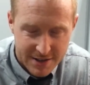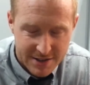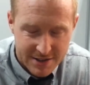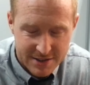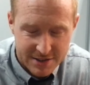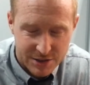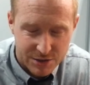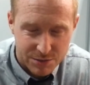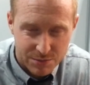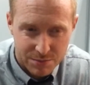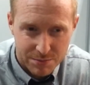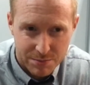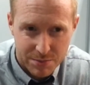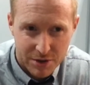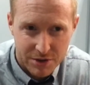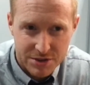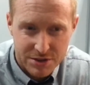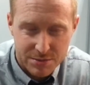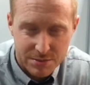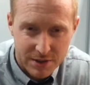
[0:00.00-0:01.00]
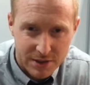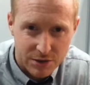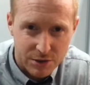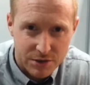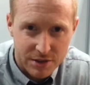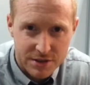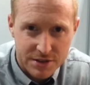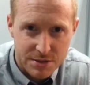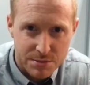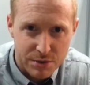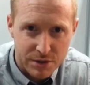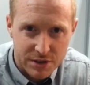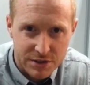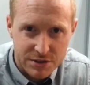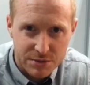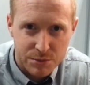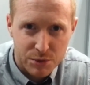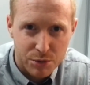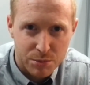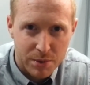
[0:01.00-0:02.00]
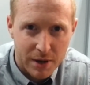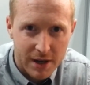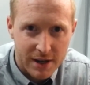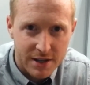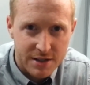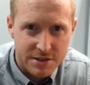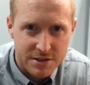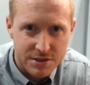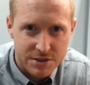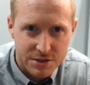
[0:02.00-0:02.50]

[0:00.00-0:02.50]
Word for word: Still possibly looking to bring some more players in